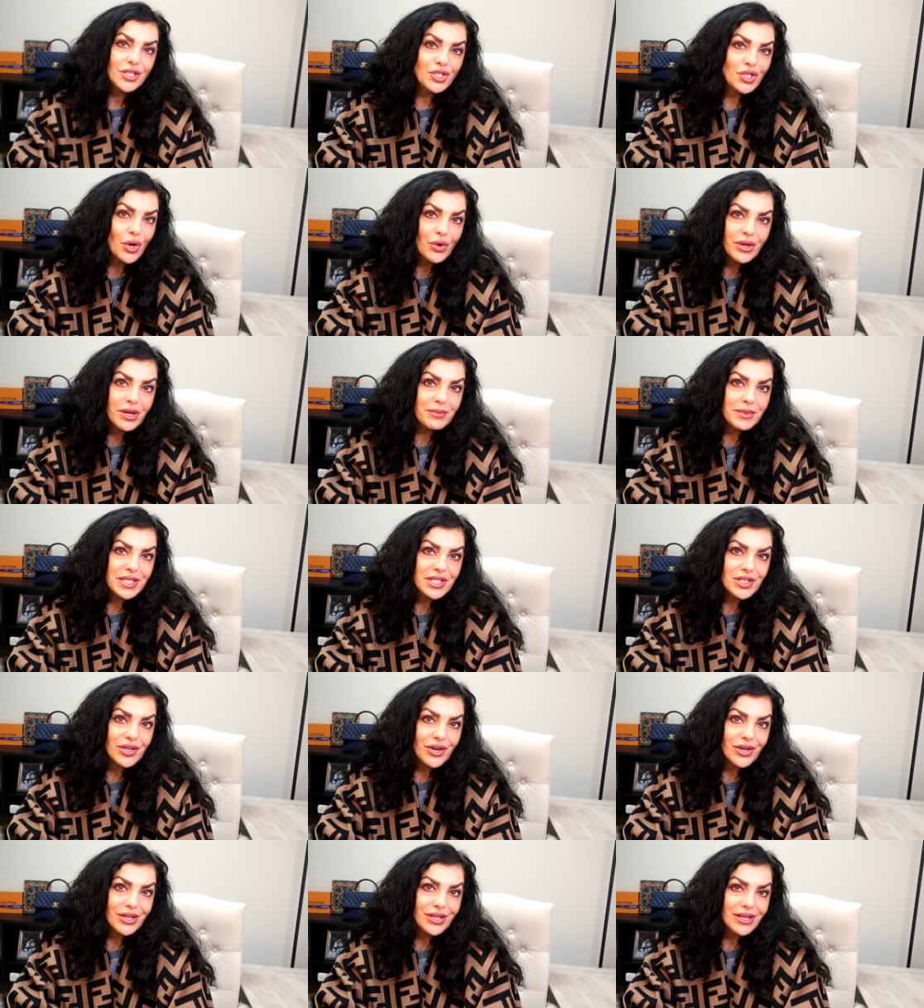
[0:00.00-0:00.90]
Don't get me
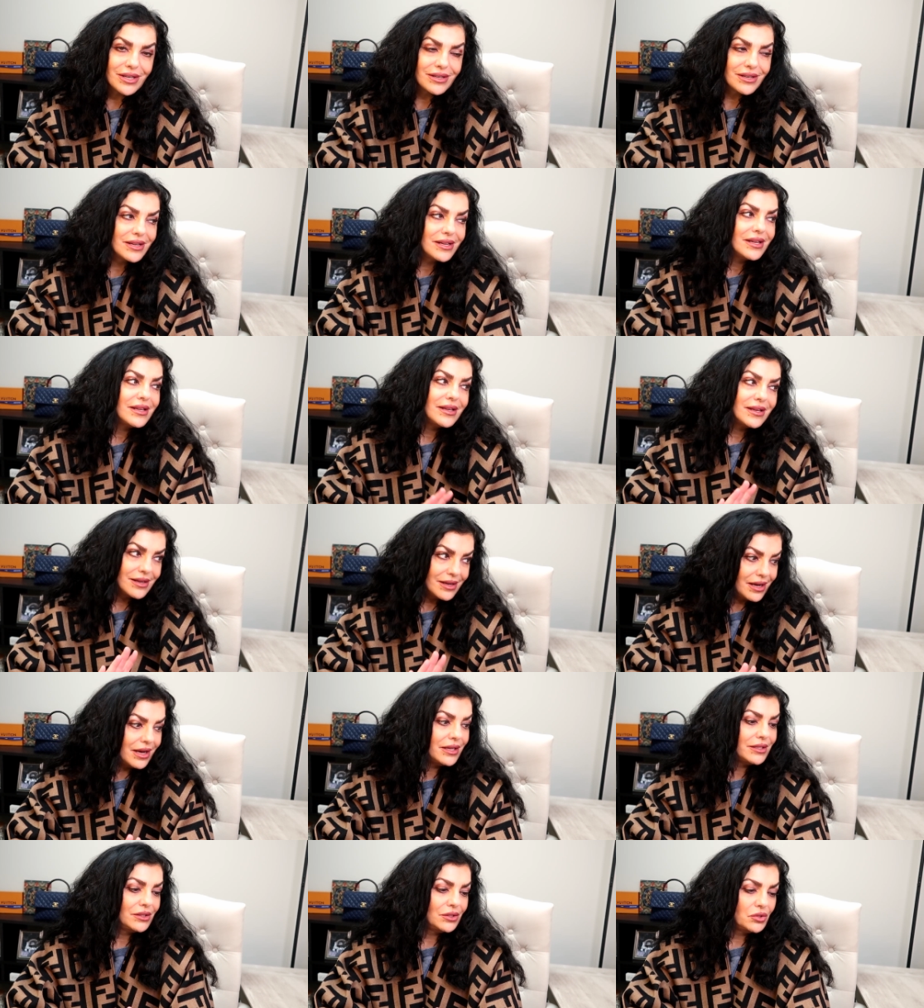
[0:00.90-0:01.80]
started
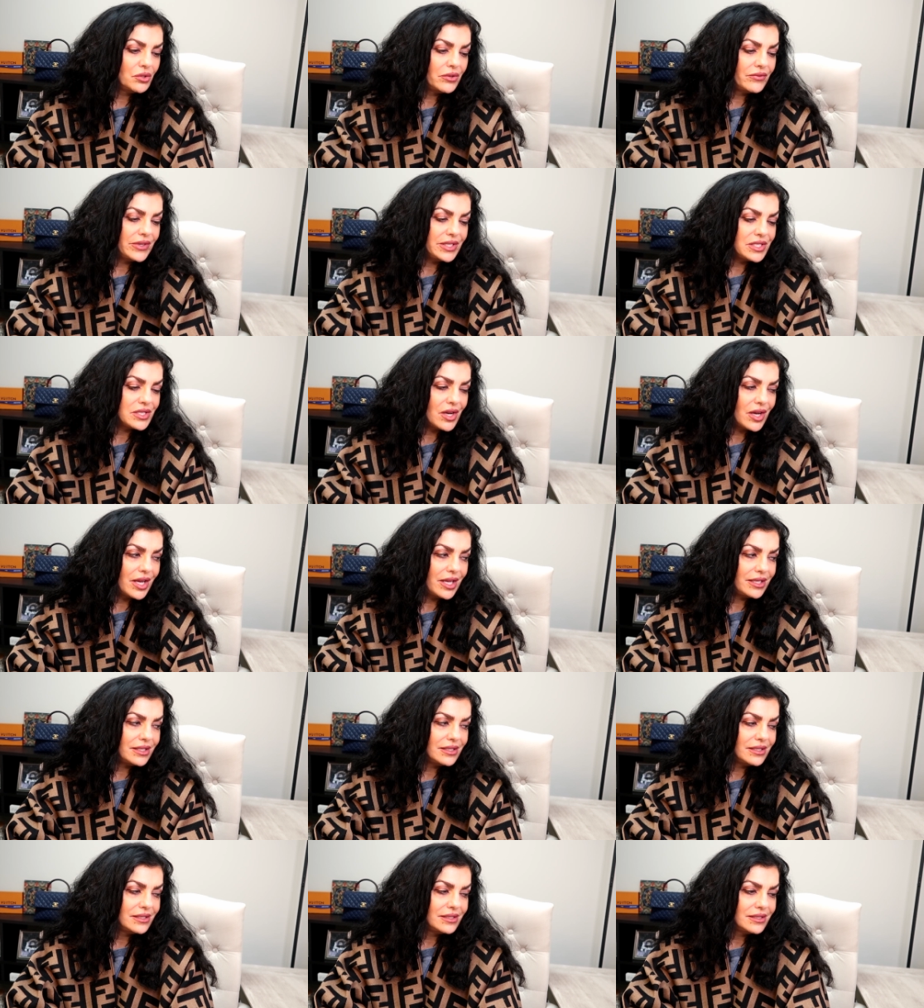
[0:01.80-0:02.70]
on Louis
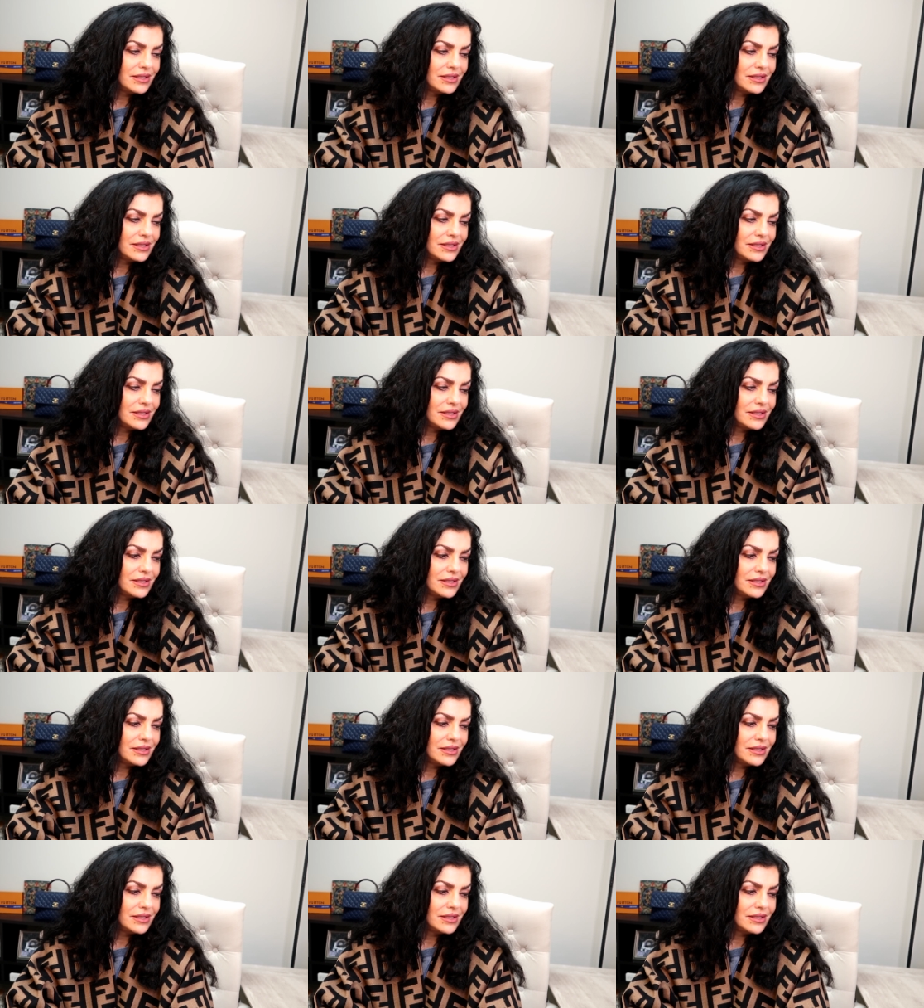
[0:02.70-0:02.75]
Vuitton.